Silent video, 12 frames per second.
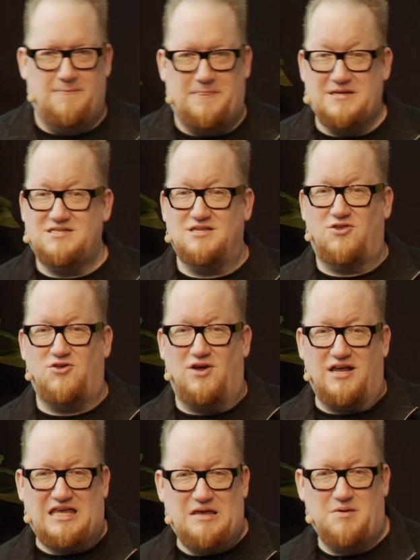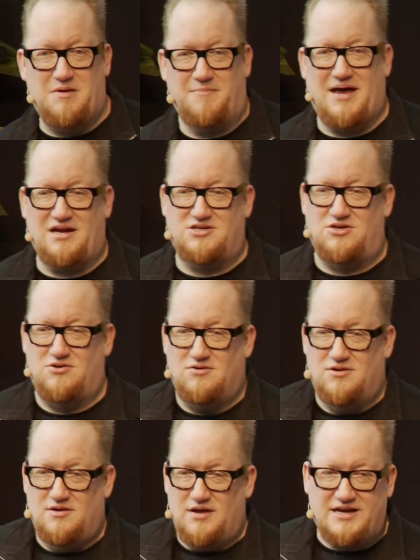This is the thought I keep coming back to.
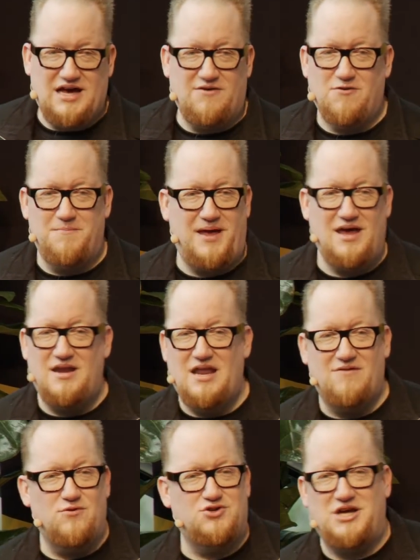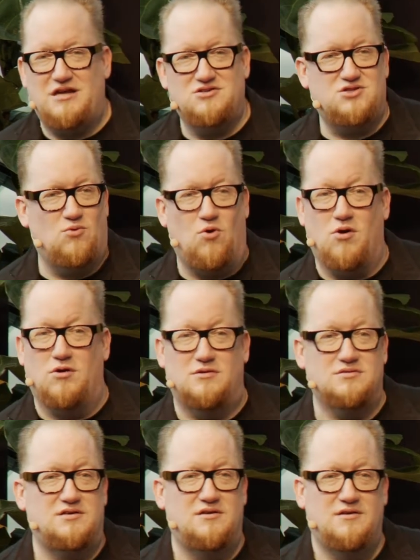A cover band never changed the
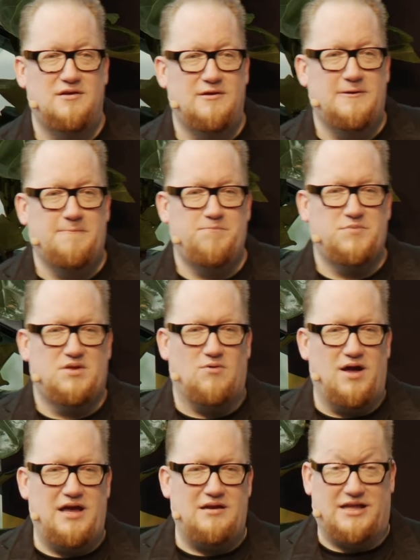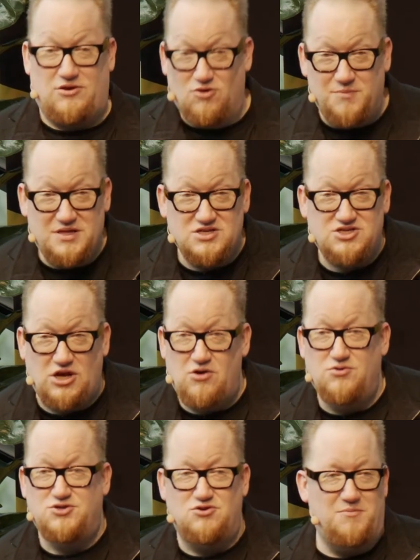world, right? Like, you wanna be the
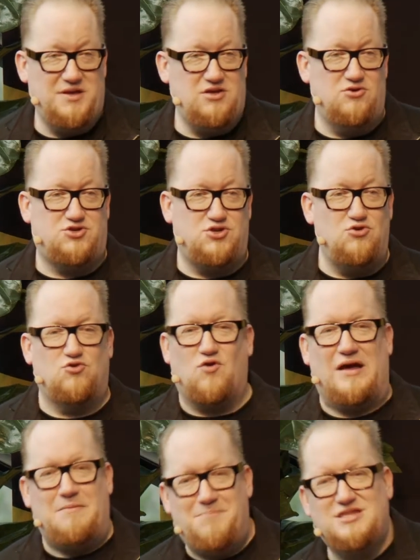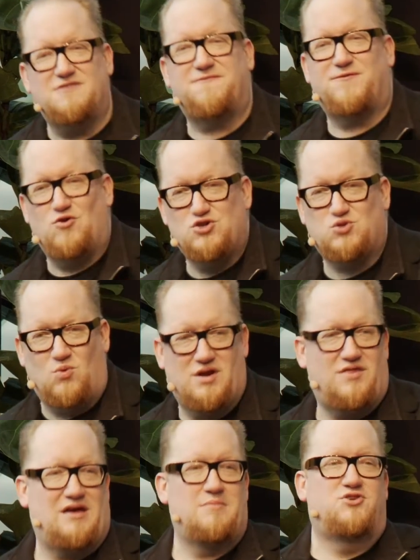Stones, you wanna be U two, great. Be the first one
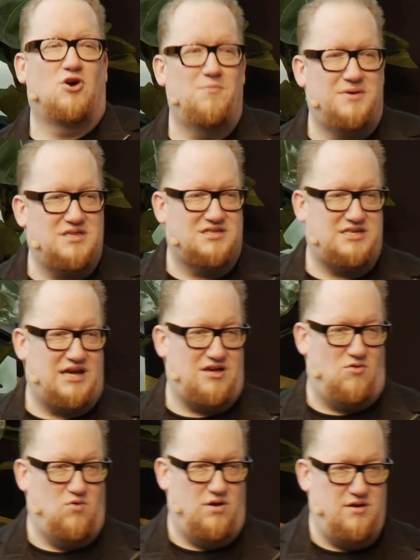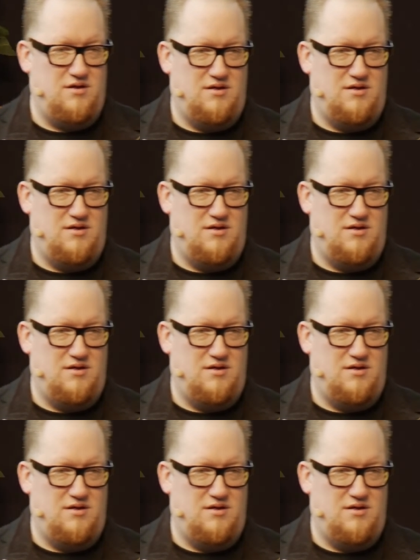of them, don't be the second one.